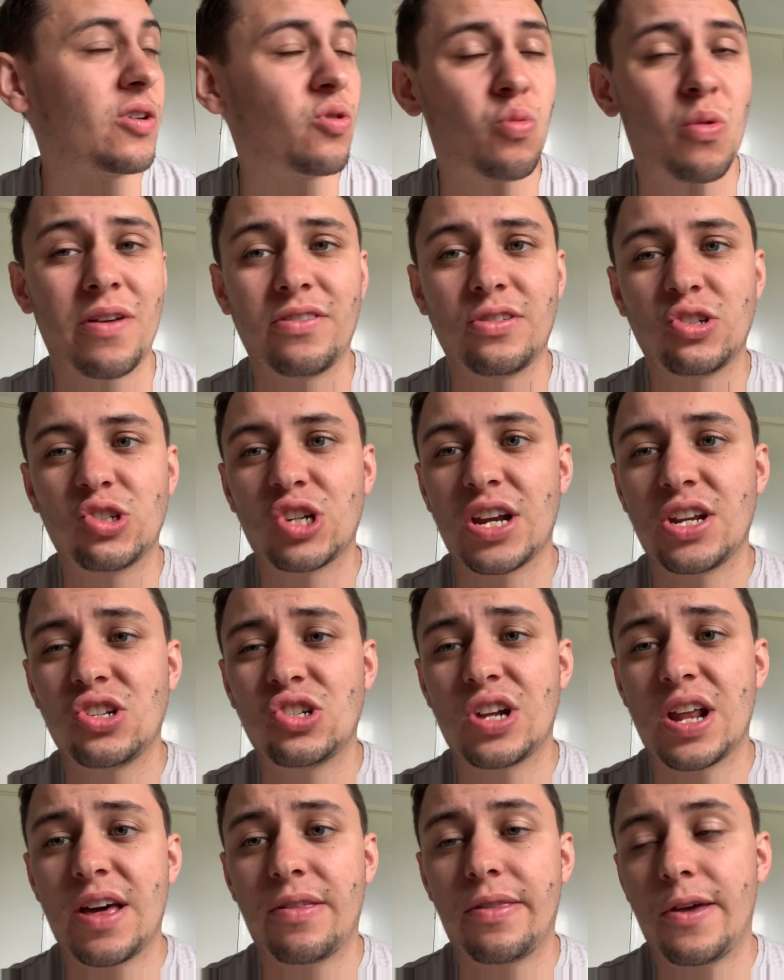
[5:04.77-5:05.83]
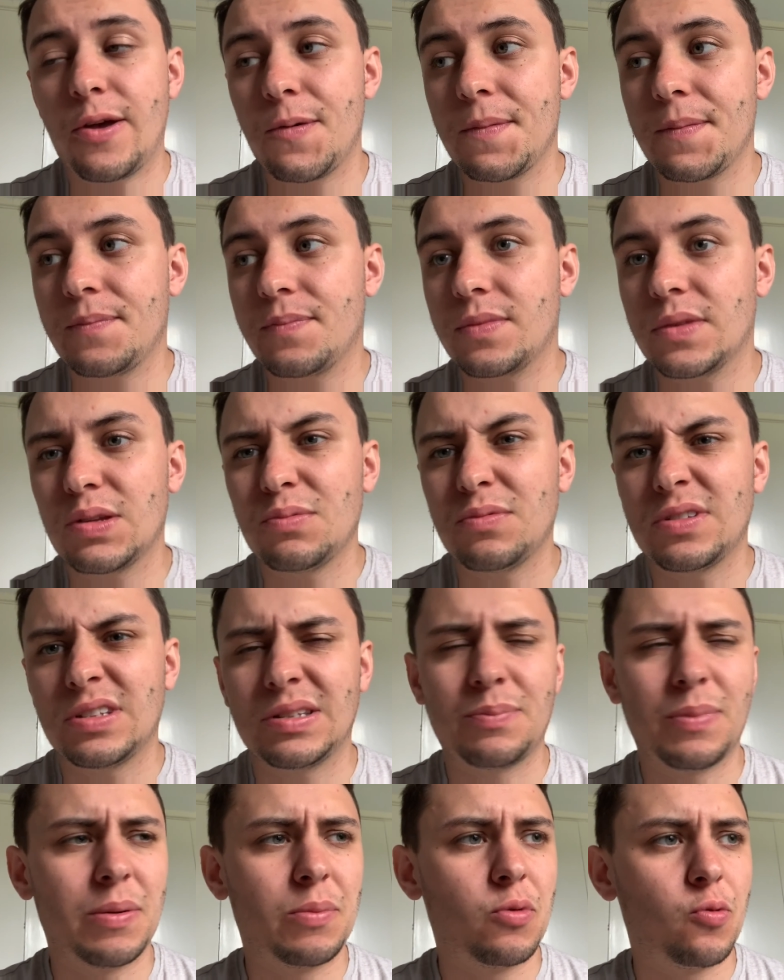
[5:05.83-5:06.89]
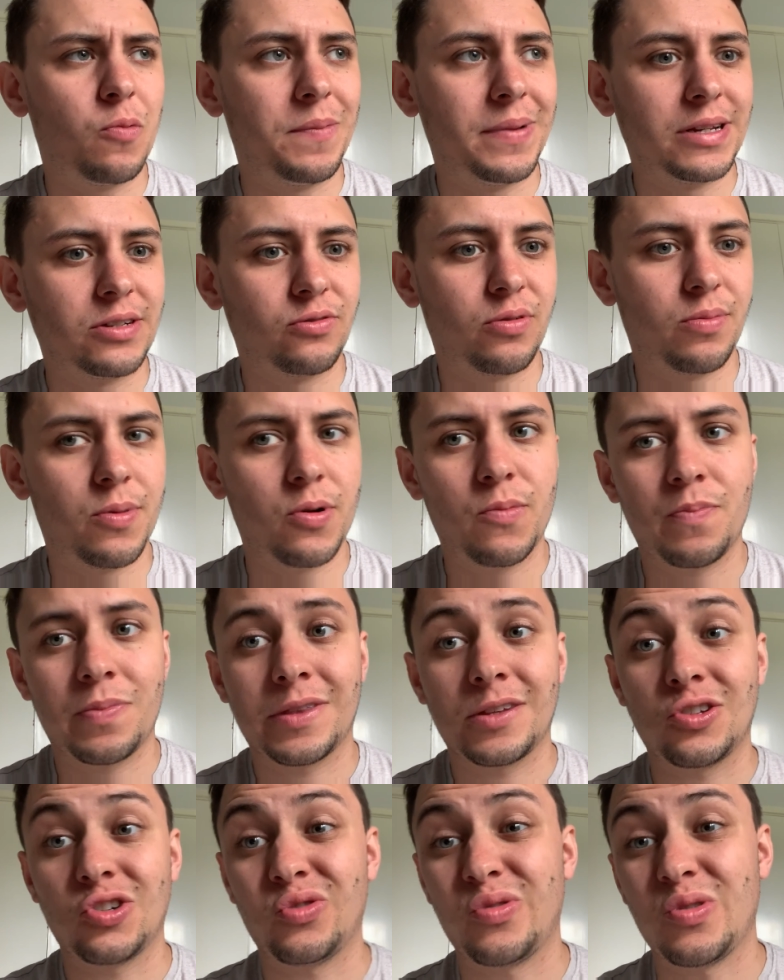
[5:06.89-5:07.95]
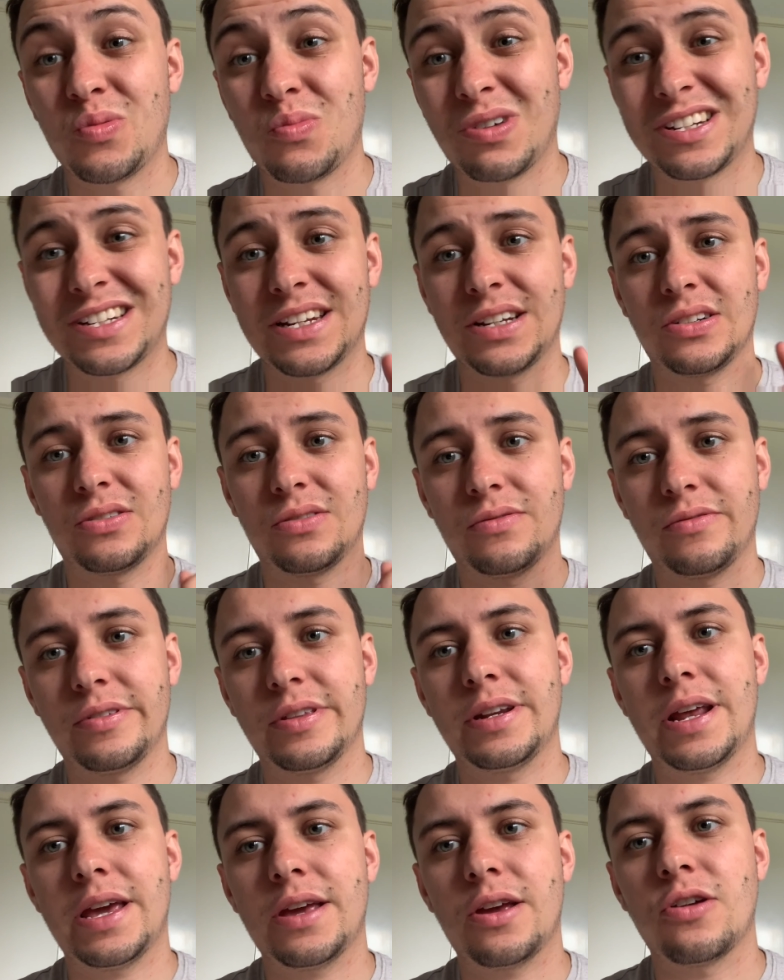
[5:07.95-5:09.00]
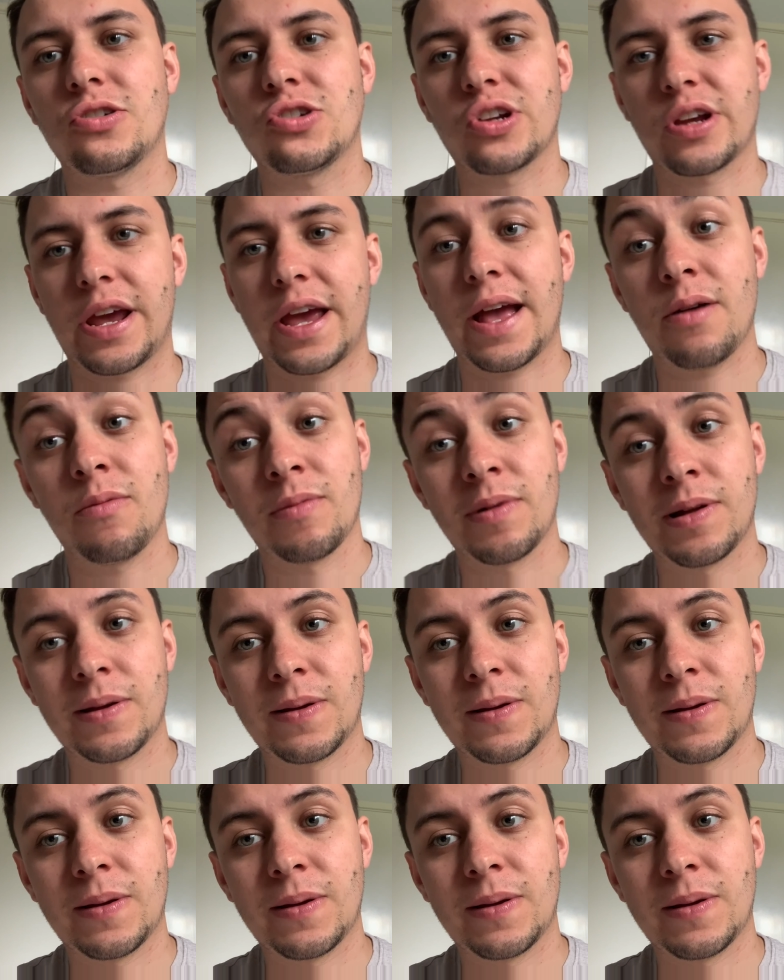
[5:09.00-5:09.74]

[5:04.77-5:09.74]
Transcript: Weather's changed now, though. It's a bit more miserable. Just filmed my TikTok for the day. Go and check it out.